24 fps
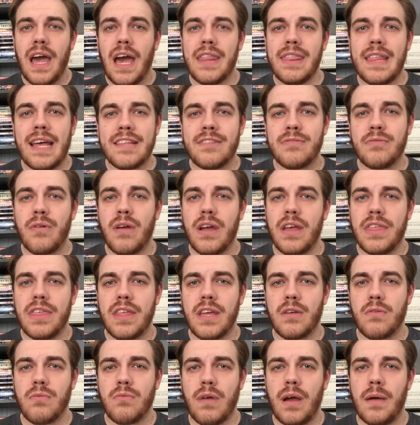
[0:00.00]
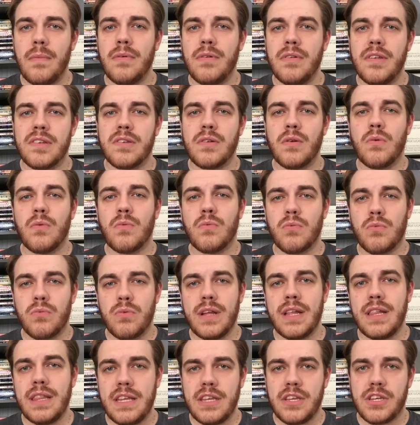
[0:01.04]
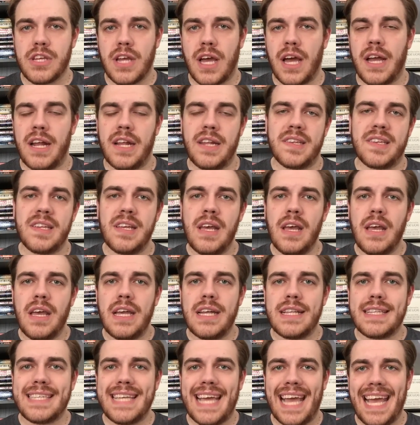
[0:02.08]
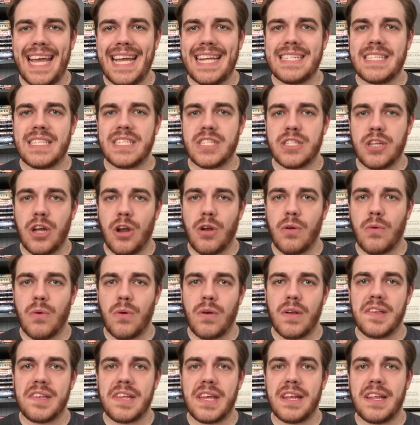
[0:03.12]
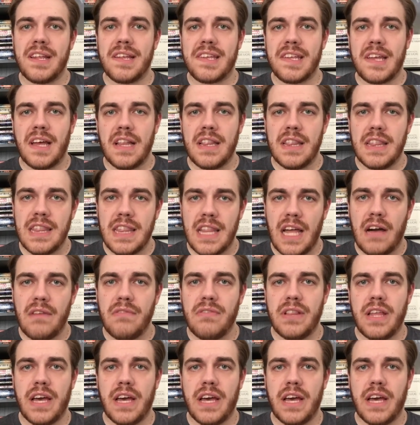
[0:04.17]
And that's where I think Rebels really shines. It takes Star Wars and is a love